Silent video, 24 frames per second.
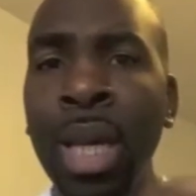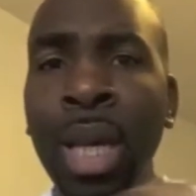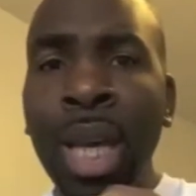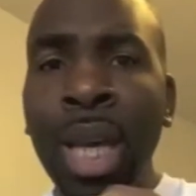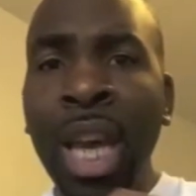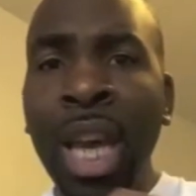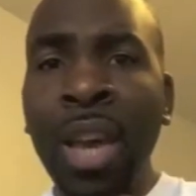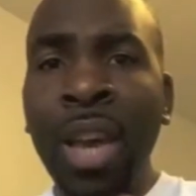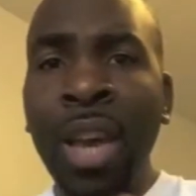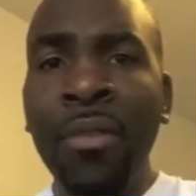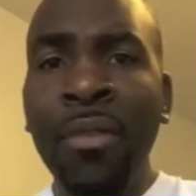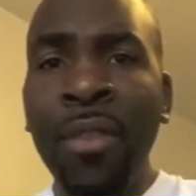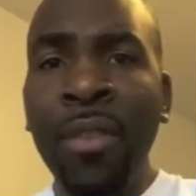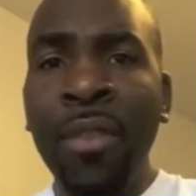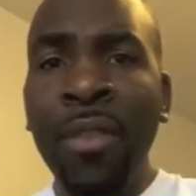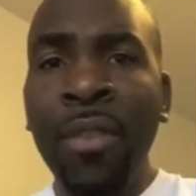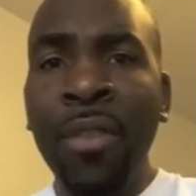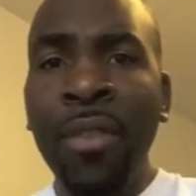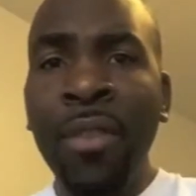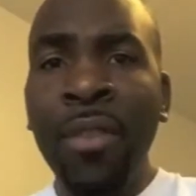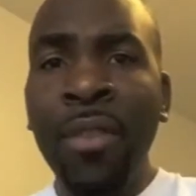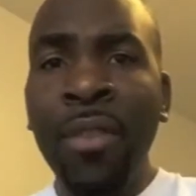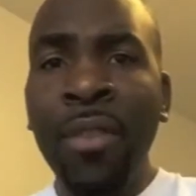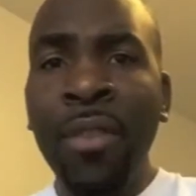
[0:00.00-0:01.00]
Everybody's
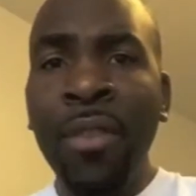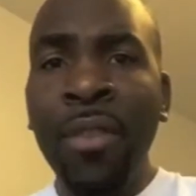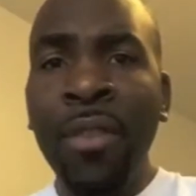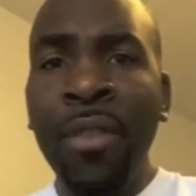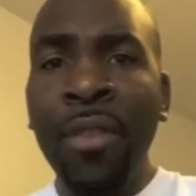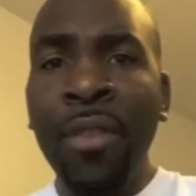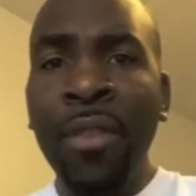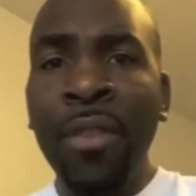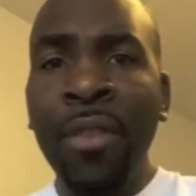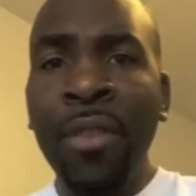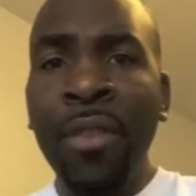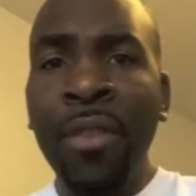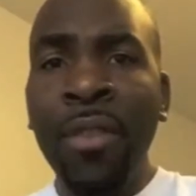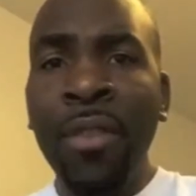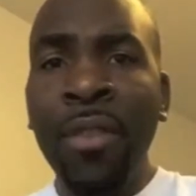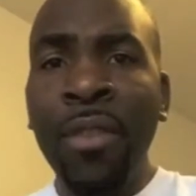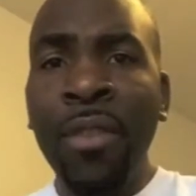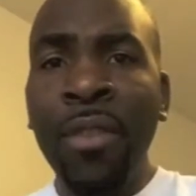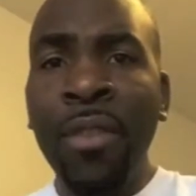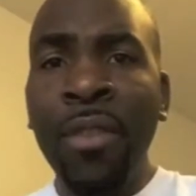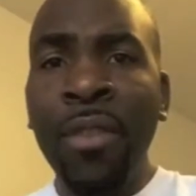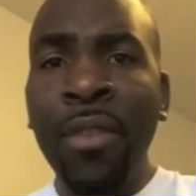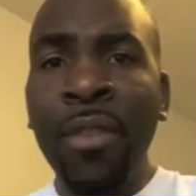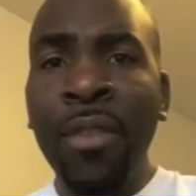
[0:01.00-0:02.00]
addicted to likes
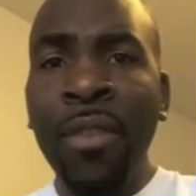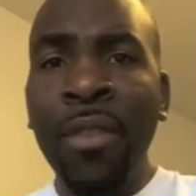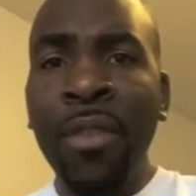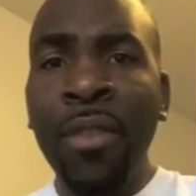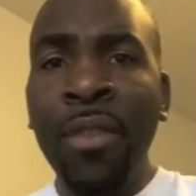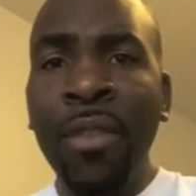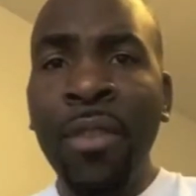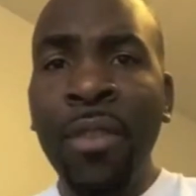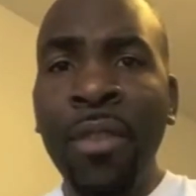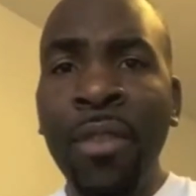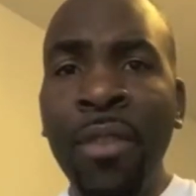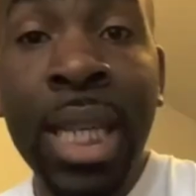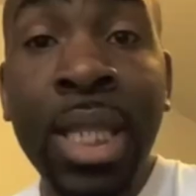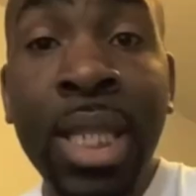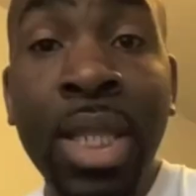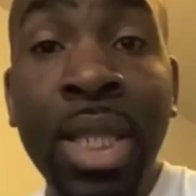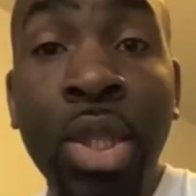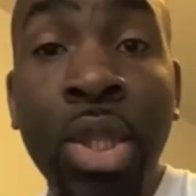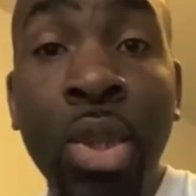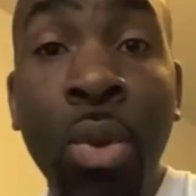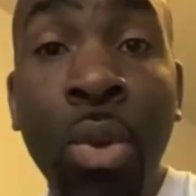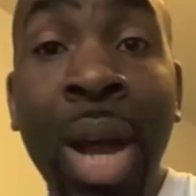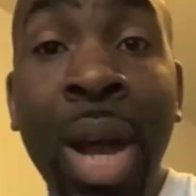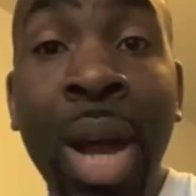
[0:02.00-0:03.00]
and no likes.
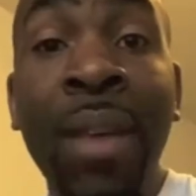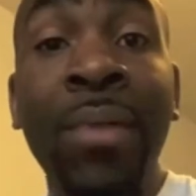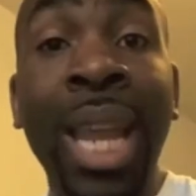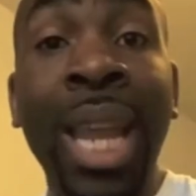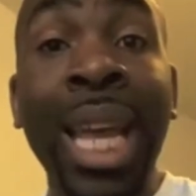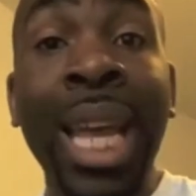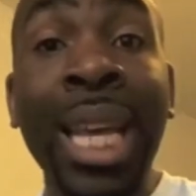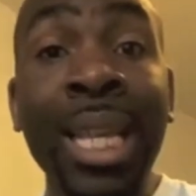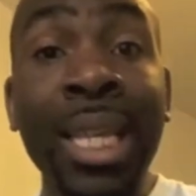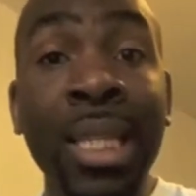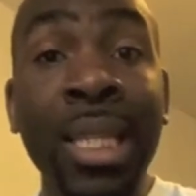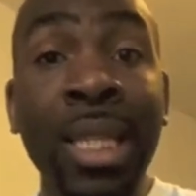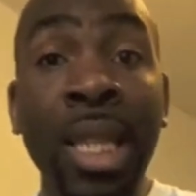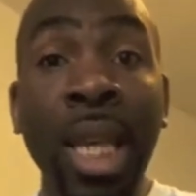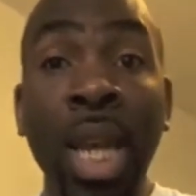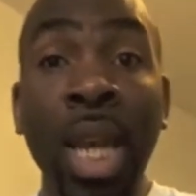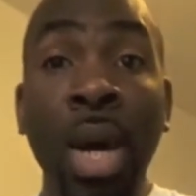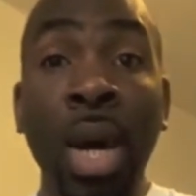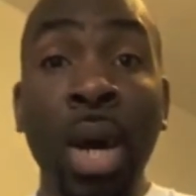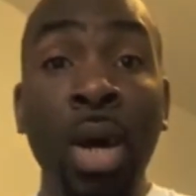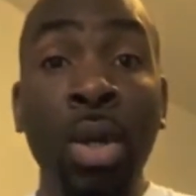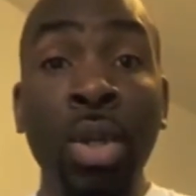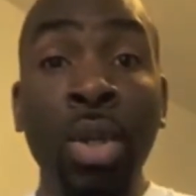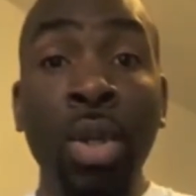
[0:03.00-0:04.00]
Do I have likes?
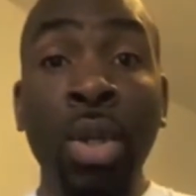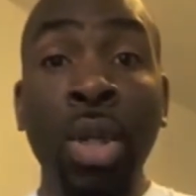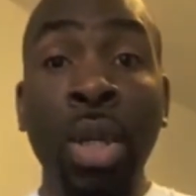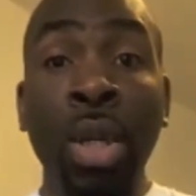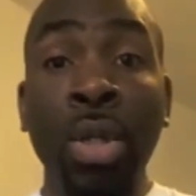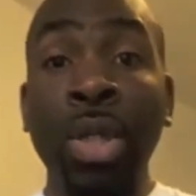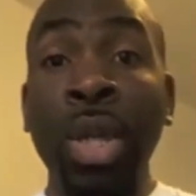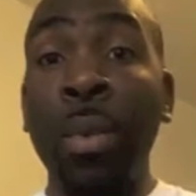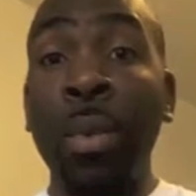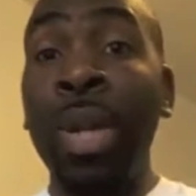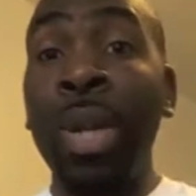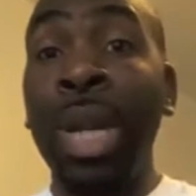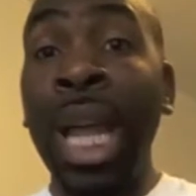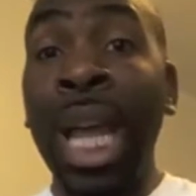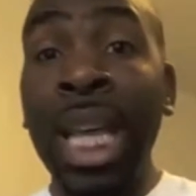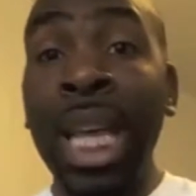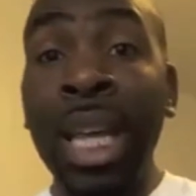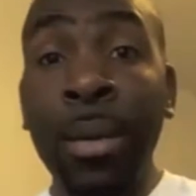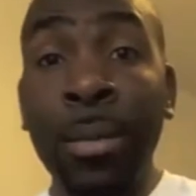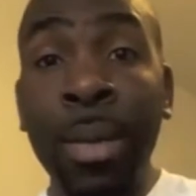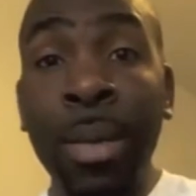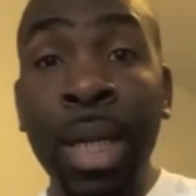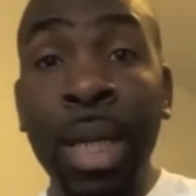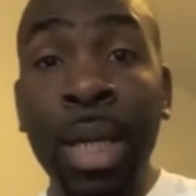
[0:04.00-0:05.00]
Or does someone
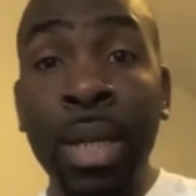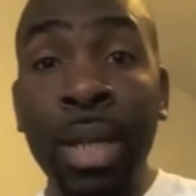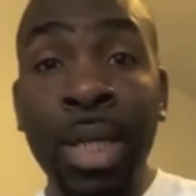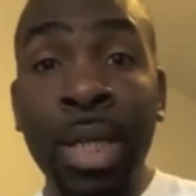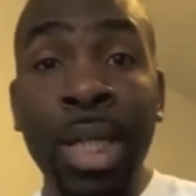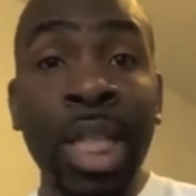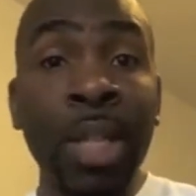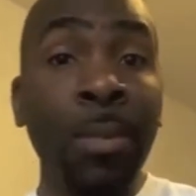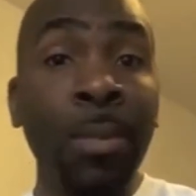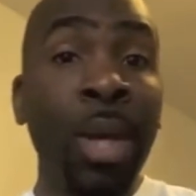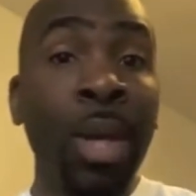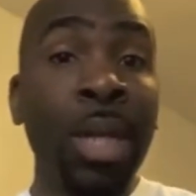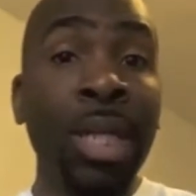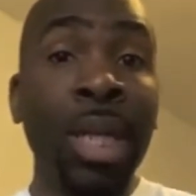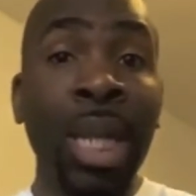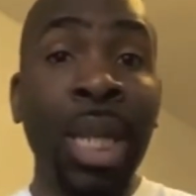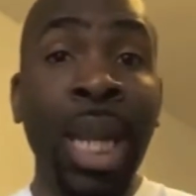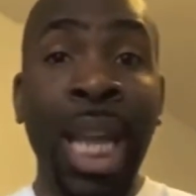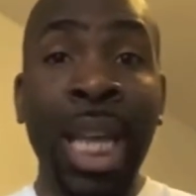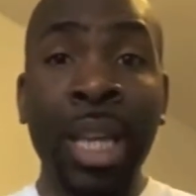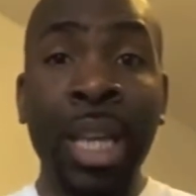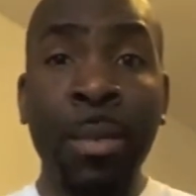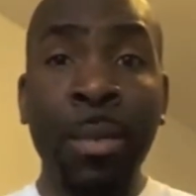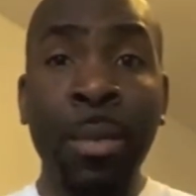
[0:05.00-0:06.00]
like me? Does this person
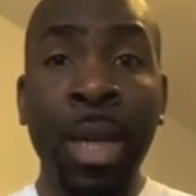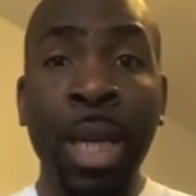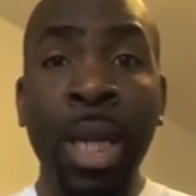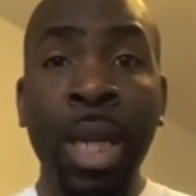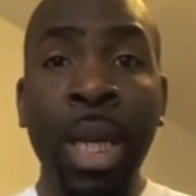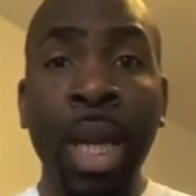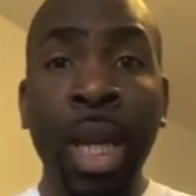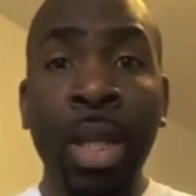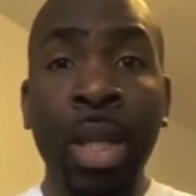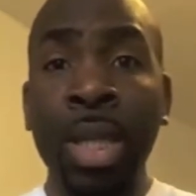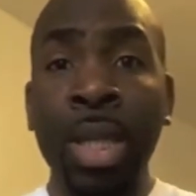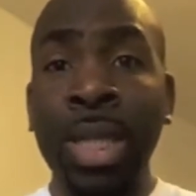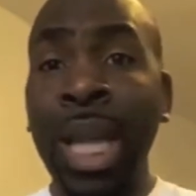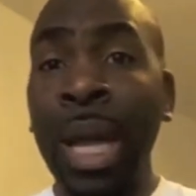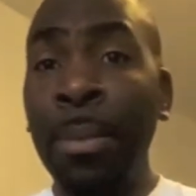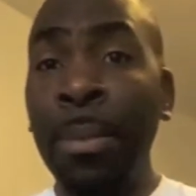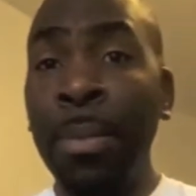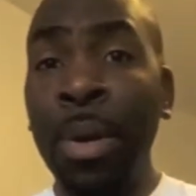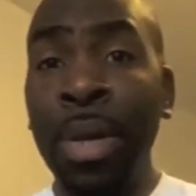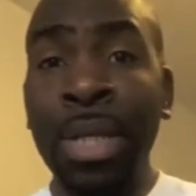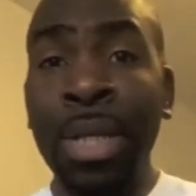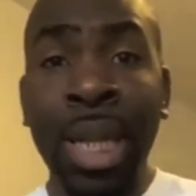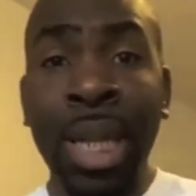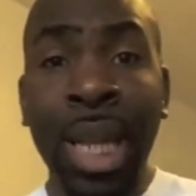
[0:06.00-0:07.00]
like me? Does that
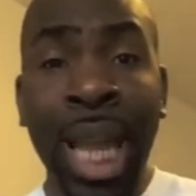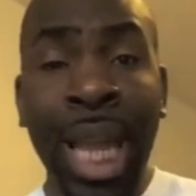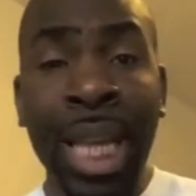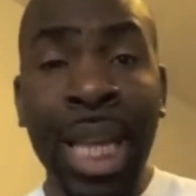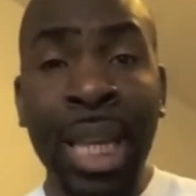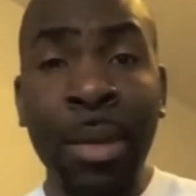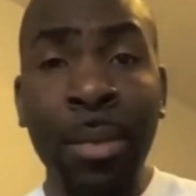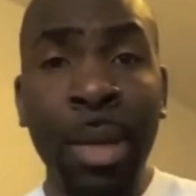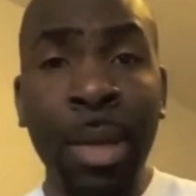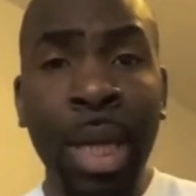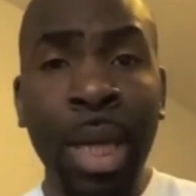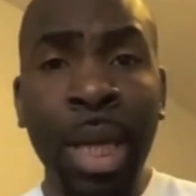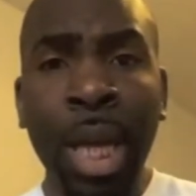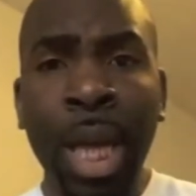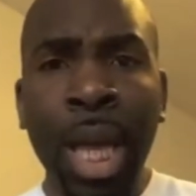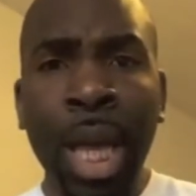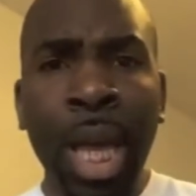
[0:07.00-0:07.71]
person like me?